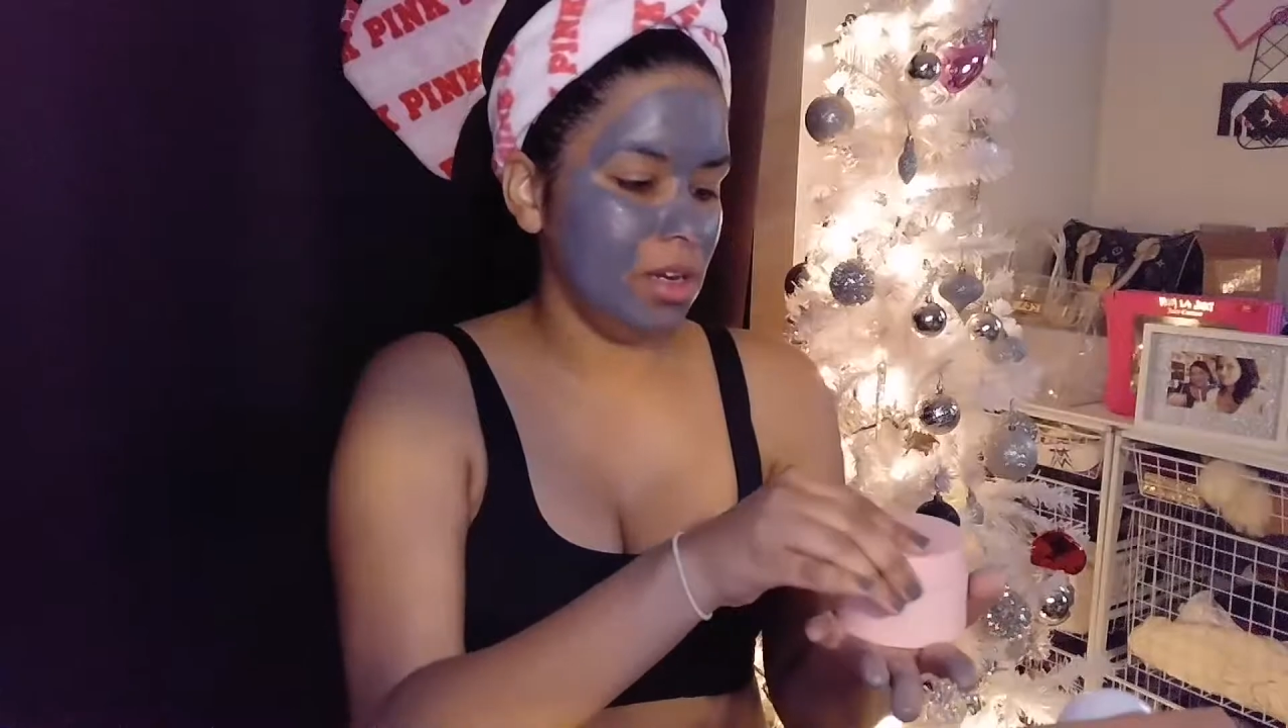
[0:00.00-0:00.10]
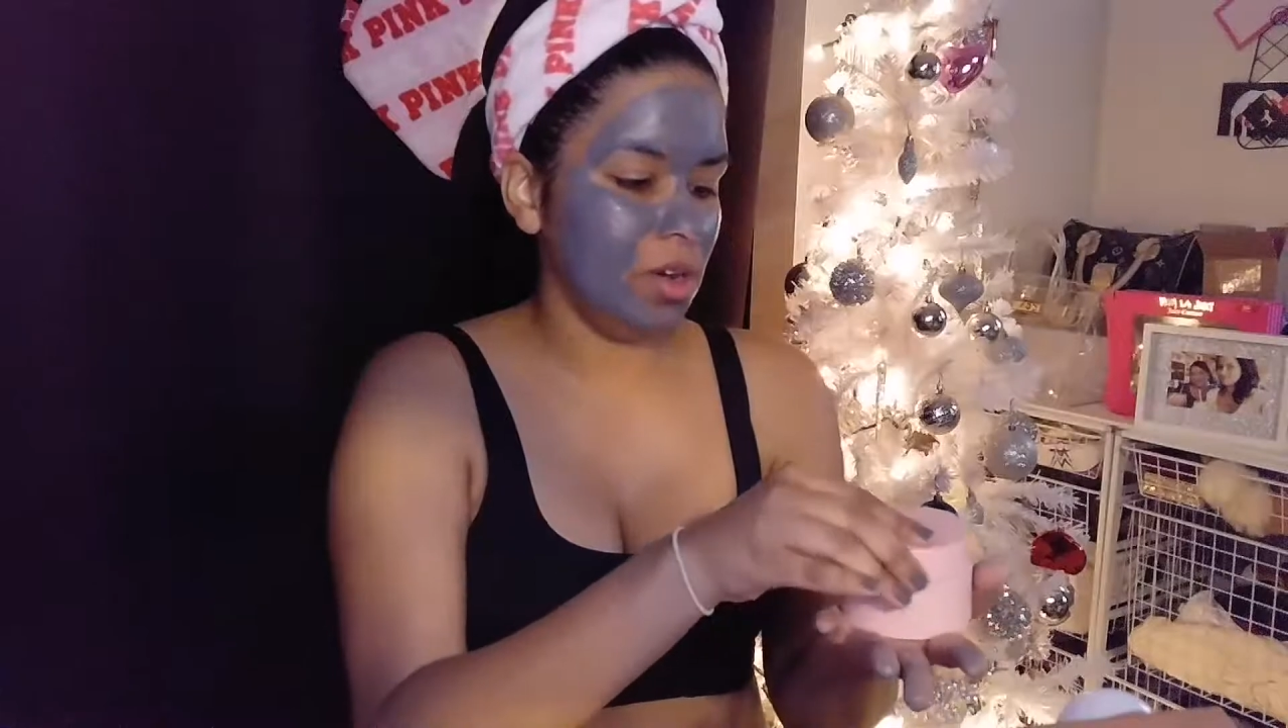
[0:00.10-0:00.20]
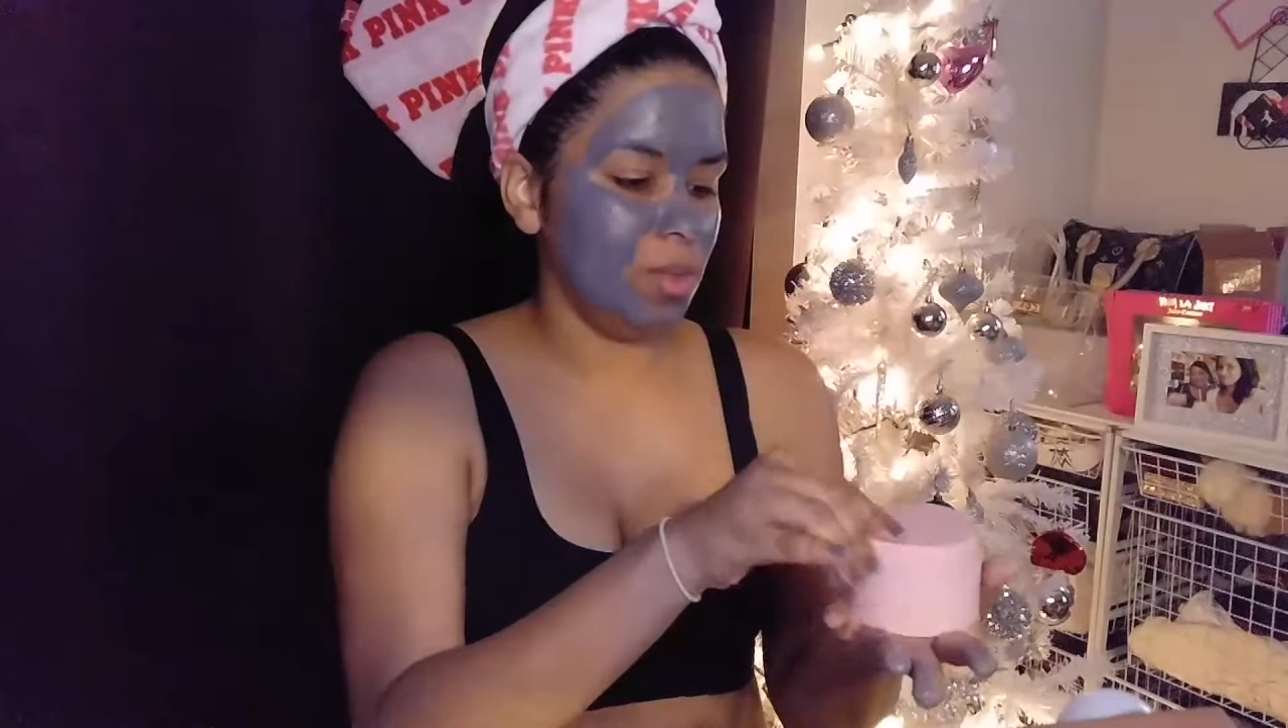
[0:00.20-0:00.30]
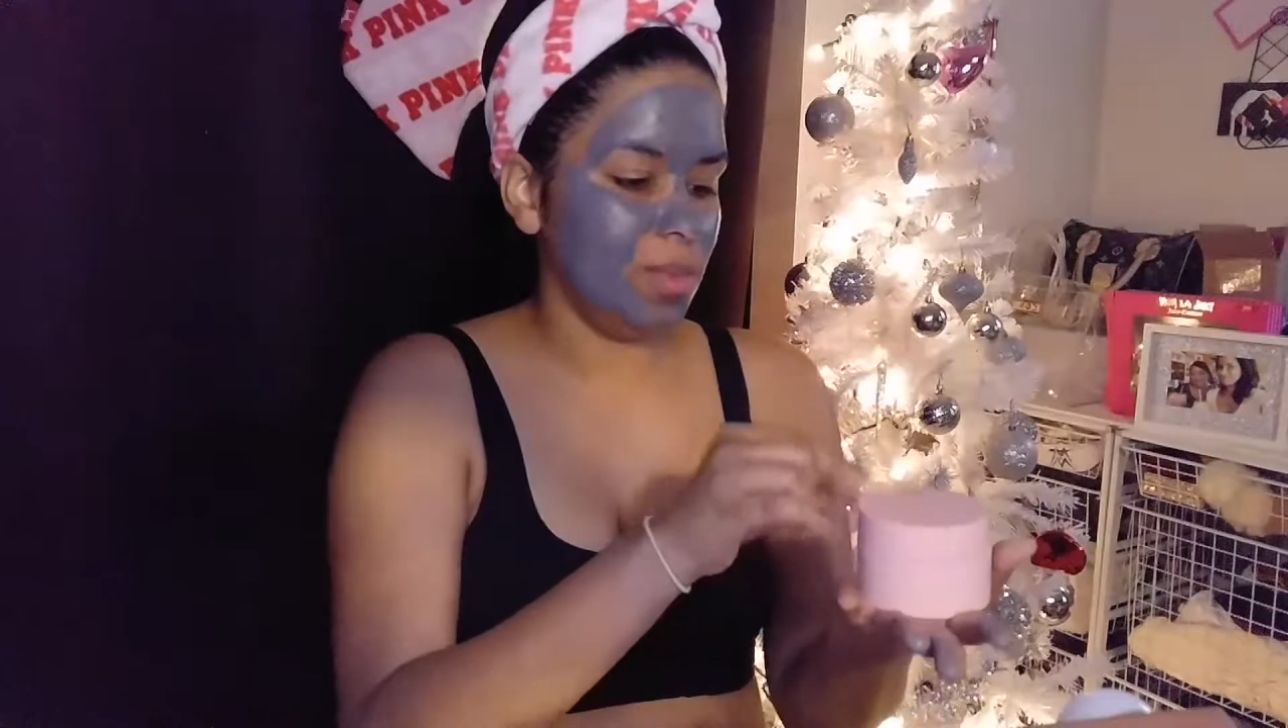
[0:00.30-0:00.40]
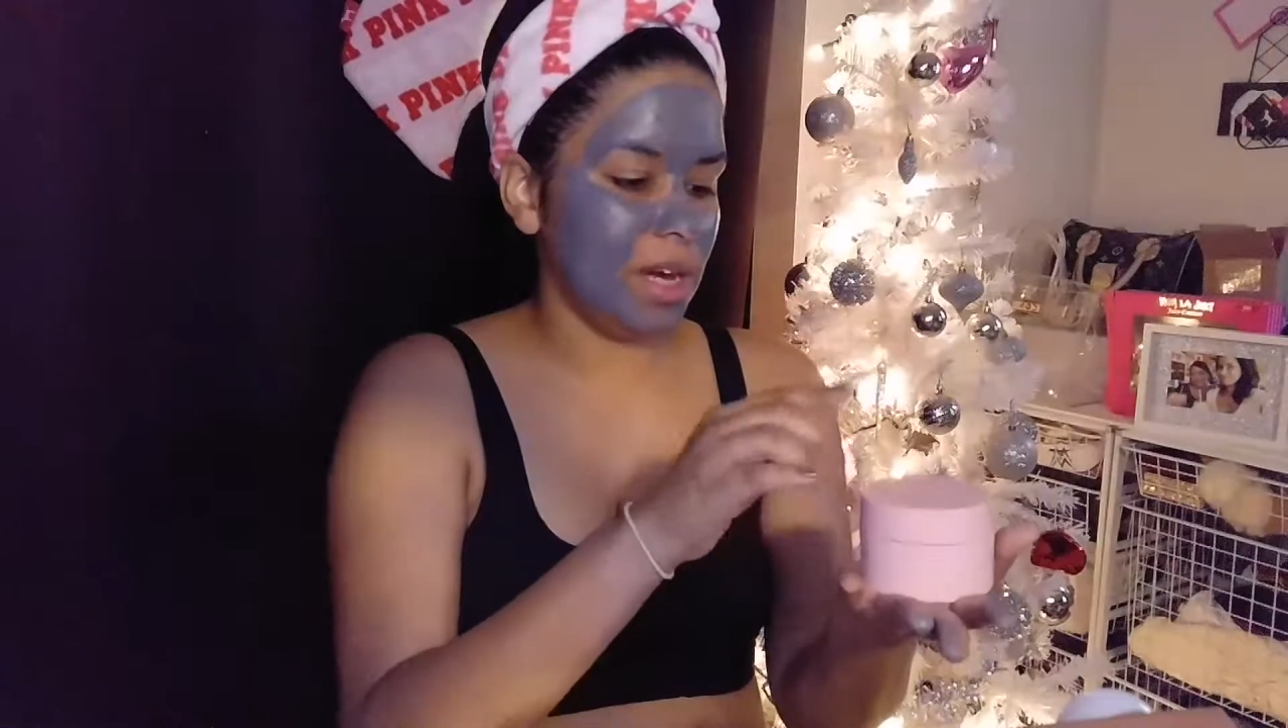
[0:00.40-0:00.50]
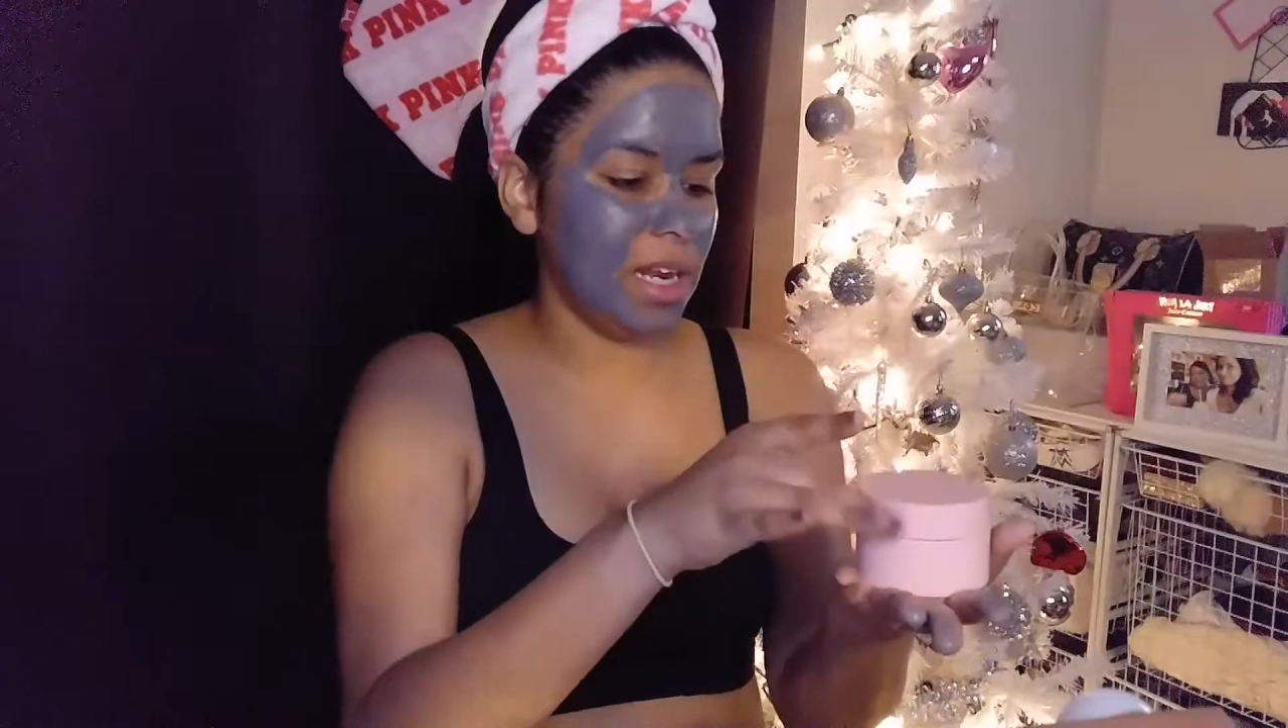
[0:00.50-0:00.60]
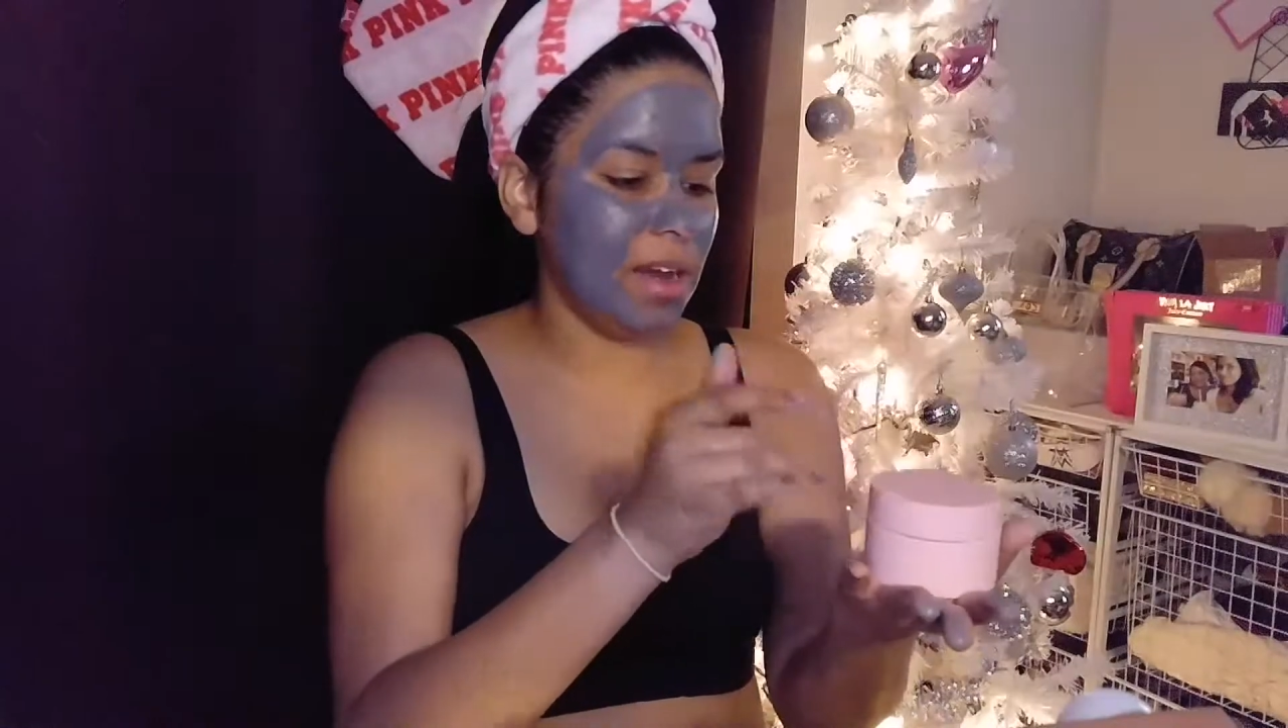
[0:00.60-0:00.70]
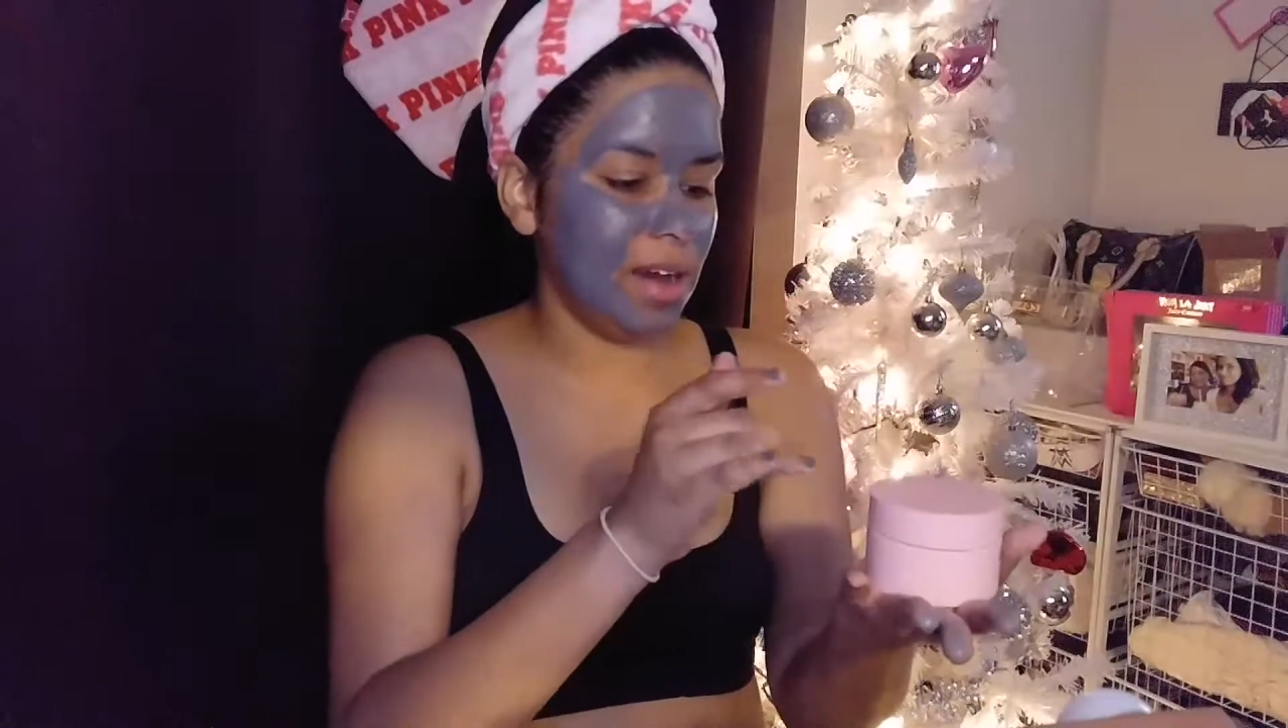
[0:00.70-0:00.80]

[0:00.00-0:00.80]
know me by now.